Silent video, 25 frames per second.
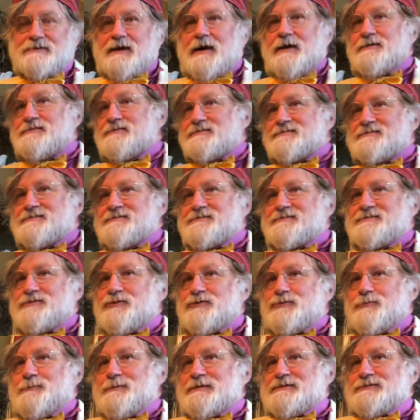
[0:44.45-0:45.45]
I just
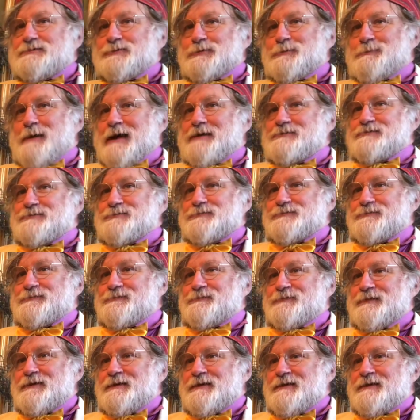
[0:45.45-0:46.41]
assume it's all about sort of